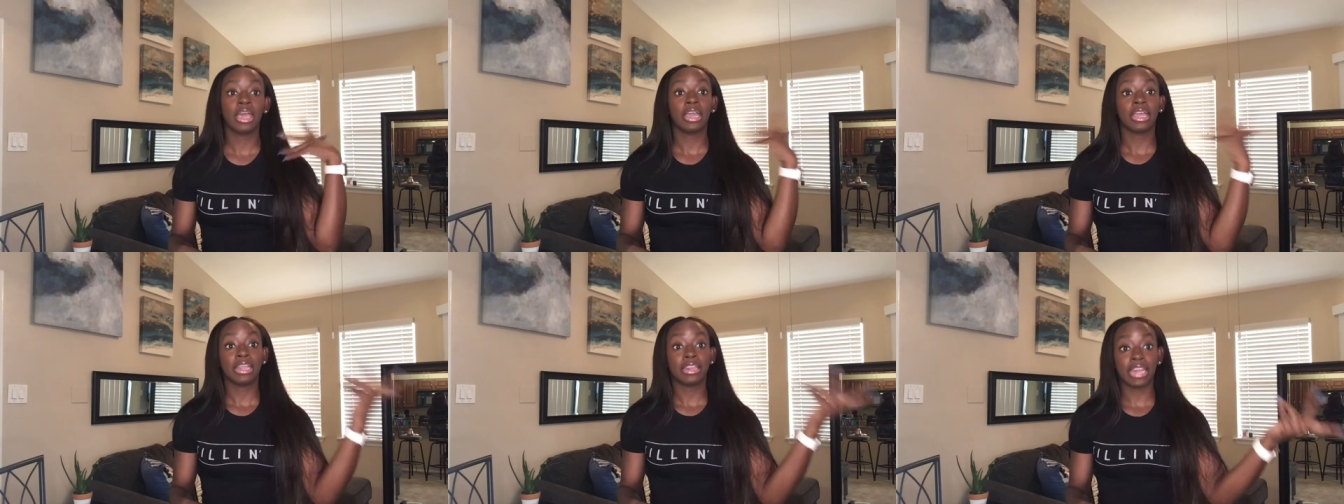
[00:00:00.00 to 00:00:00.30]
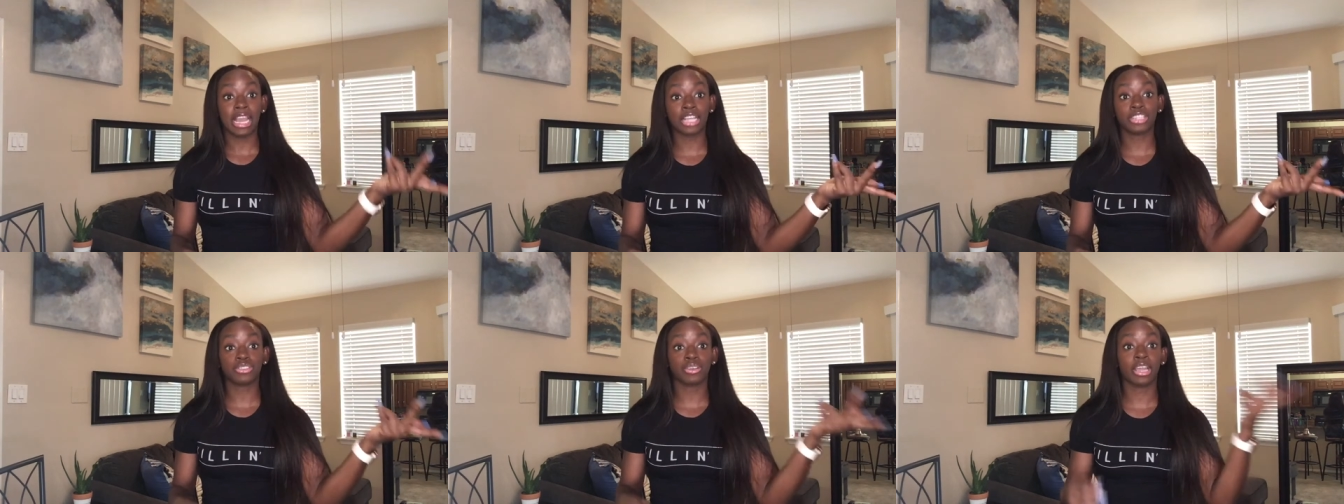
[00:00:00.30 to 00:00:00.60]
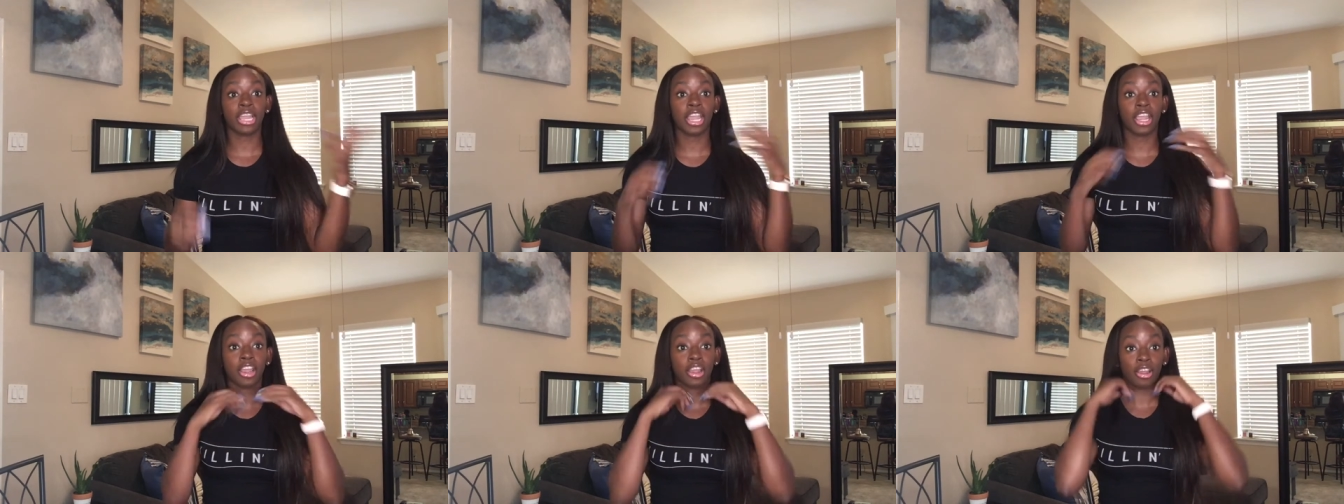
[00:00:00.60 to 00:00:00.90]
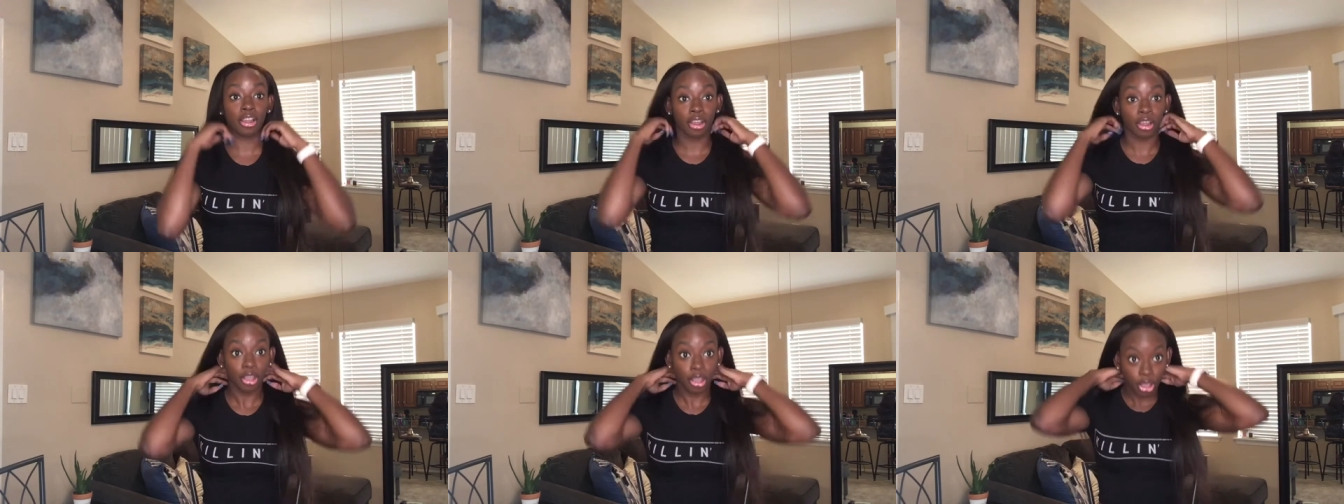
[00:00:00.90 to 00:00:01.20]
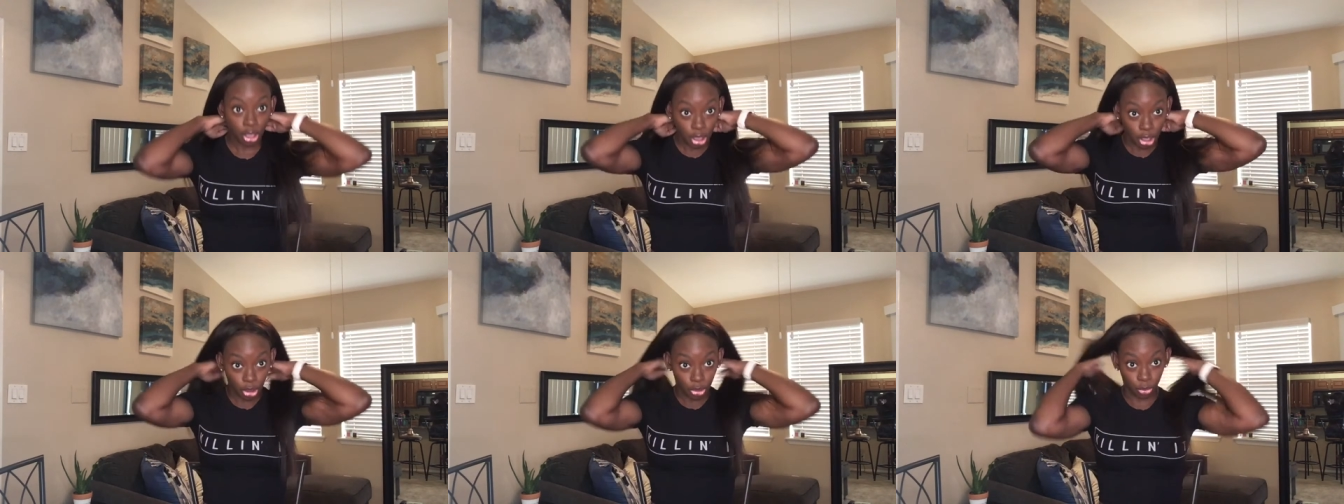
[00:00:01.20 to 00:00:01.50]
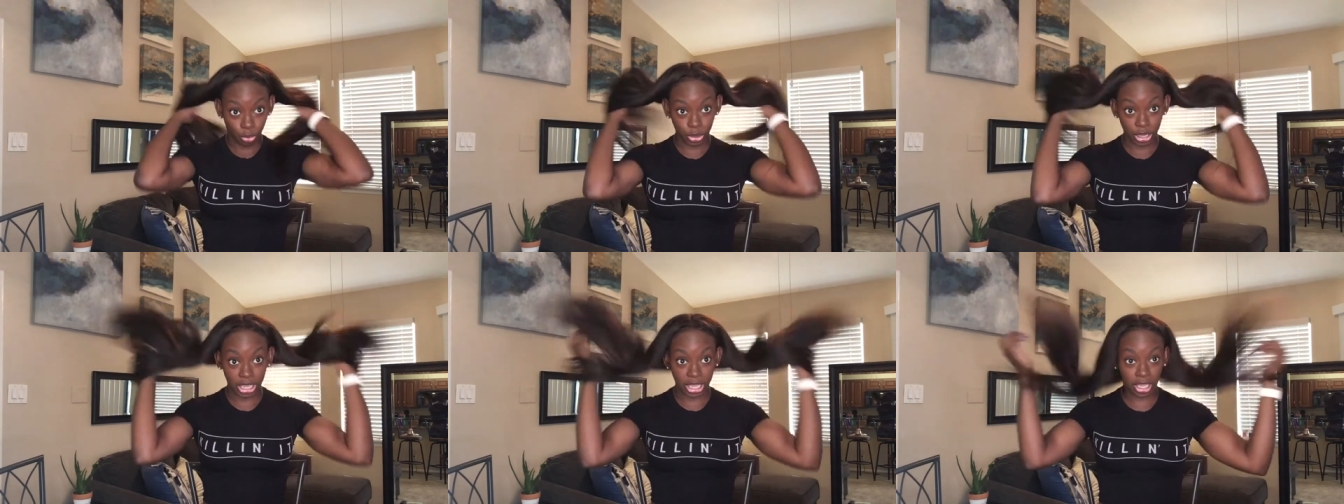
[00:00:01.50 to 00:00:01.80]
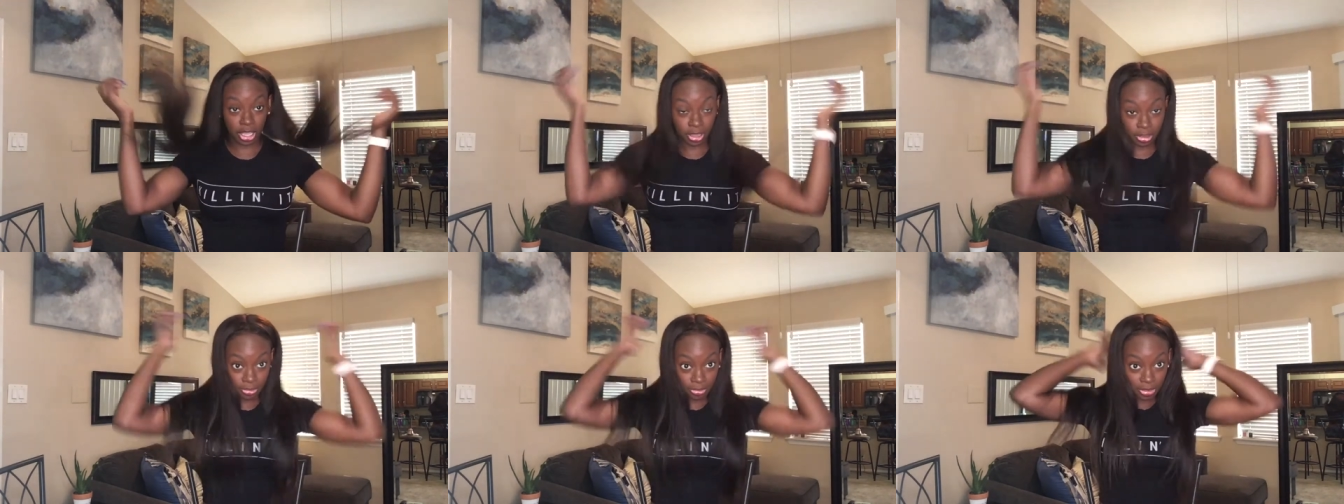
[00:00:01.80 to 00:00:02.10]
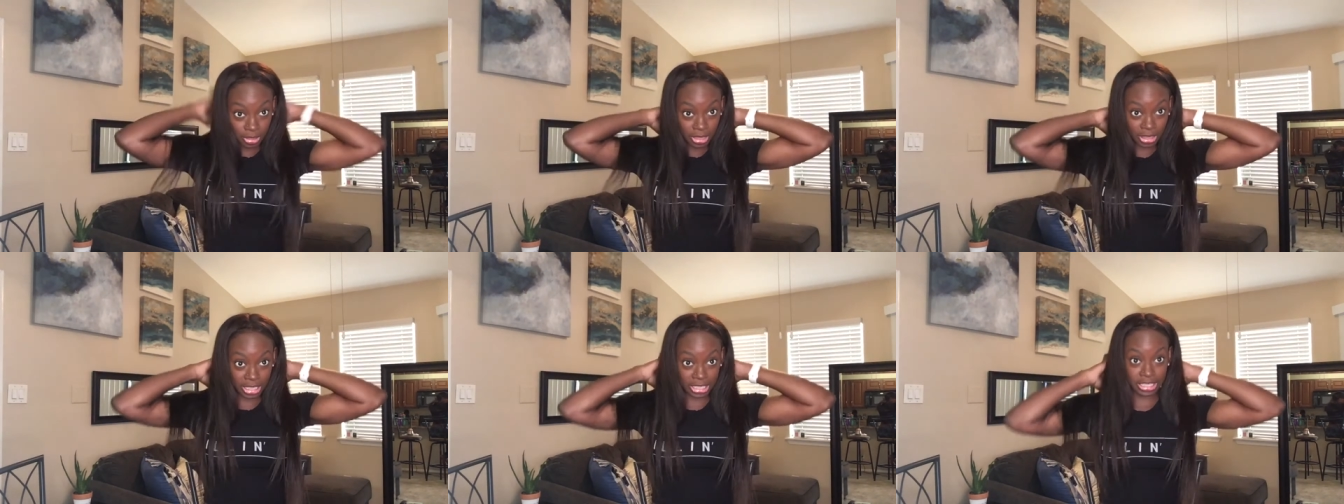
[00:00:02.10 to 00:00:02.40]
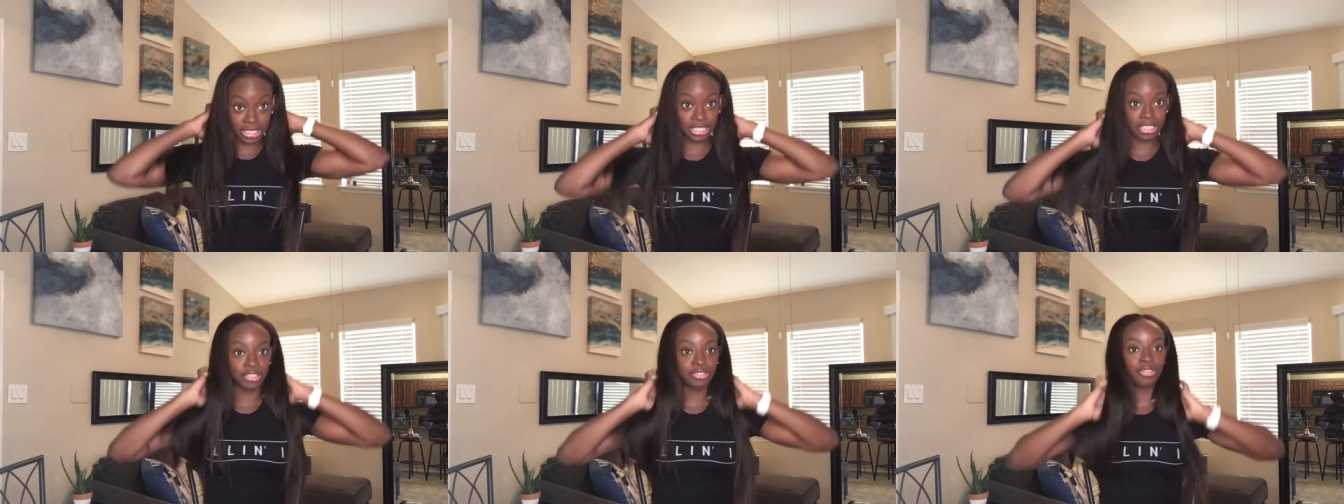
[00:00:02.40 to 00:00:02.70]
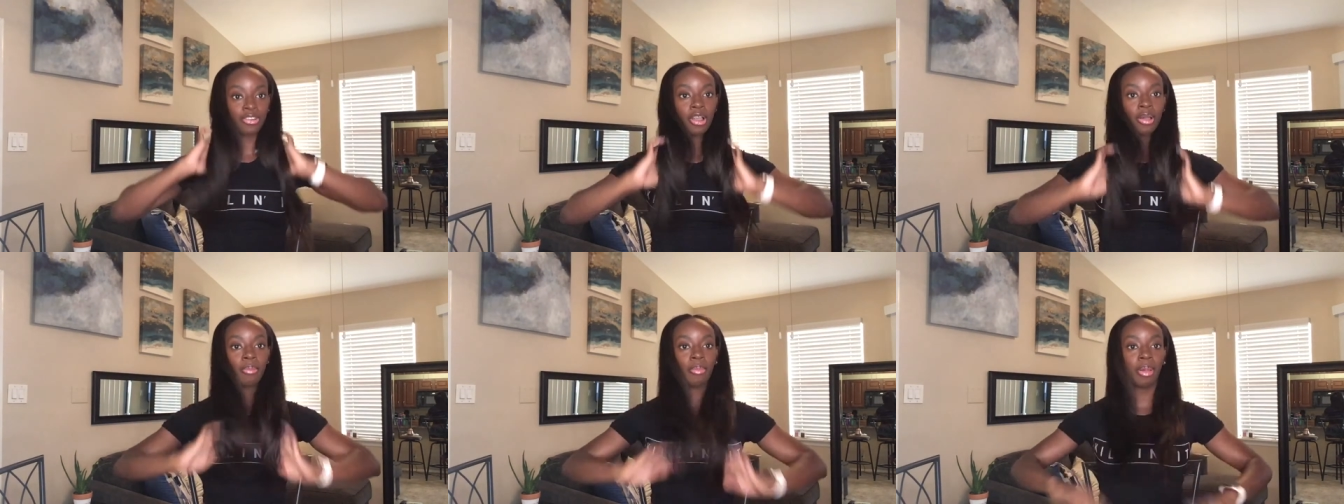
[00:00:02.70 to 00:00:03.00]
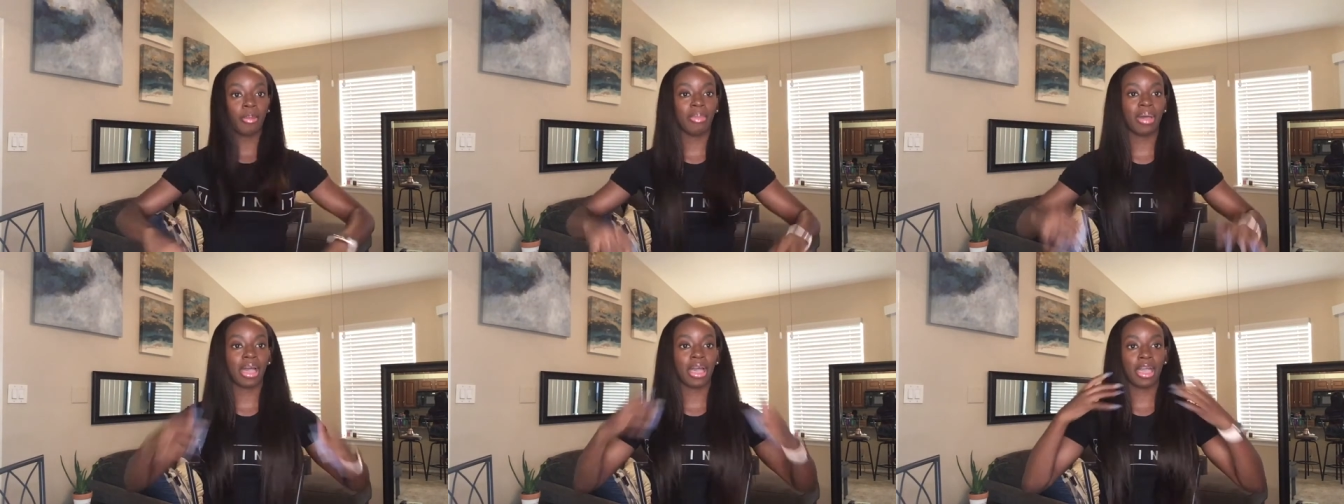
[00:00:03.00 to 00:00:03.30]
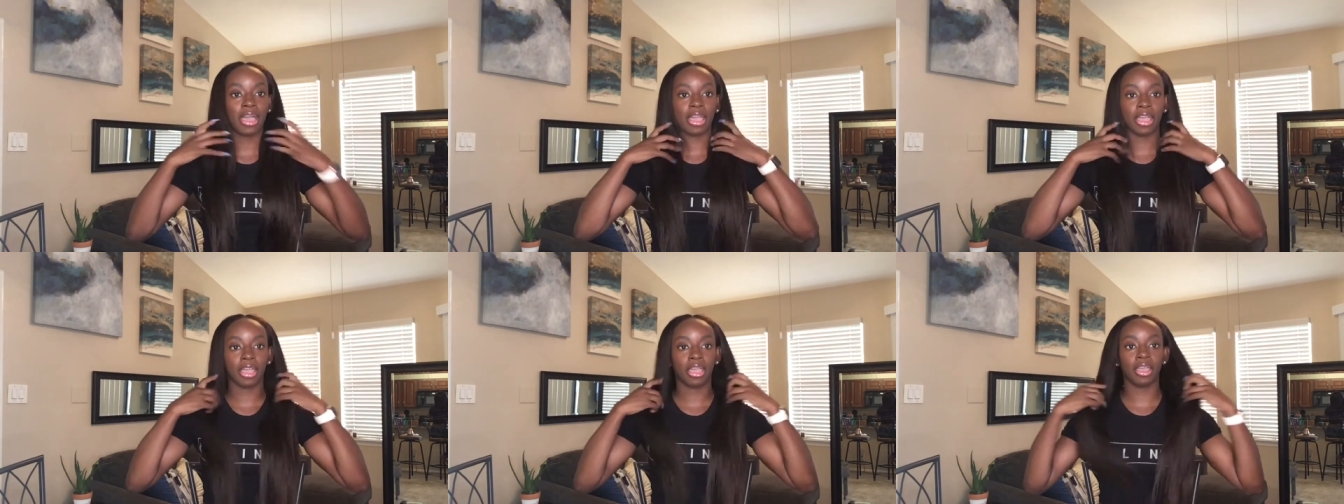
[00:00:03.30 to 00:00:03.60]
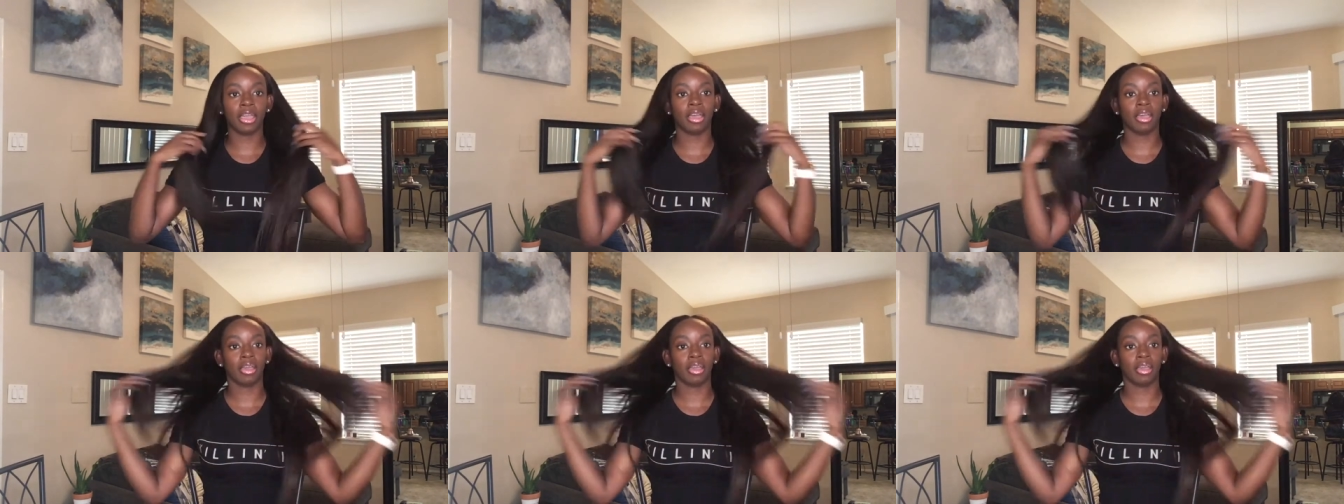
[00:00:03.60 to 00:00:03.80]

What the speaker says: Natural hair, weave. This is from my